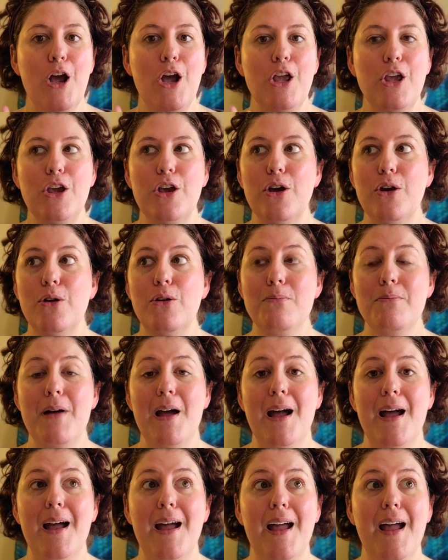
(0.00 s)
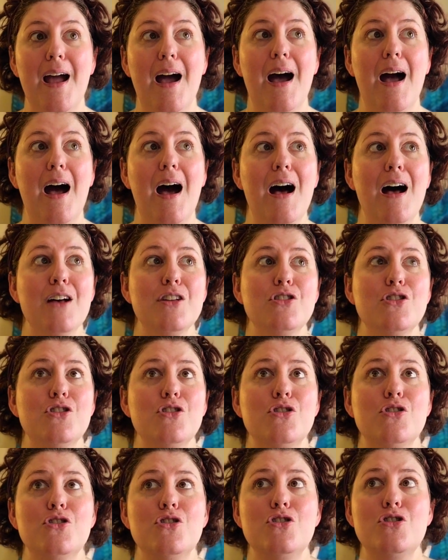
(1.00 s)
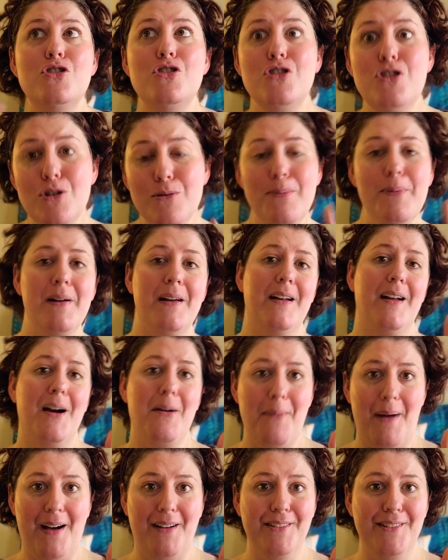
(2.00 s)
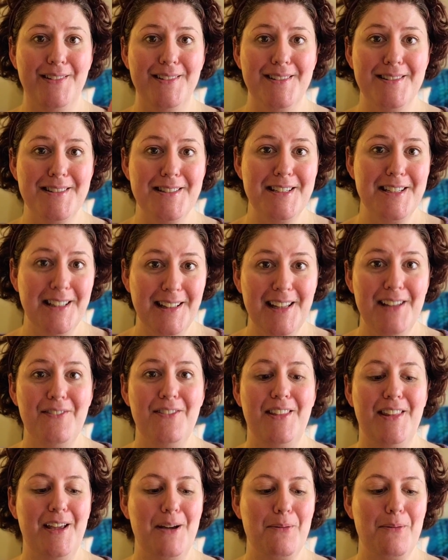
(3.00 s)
You pay a stupid amount to live in the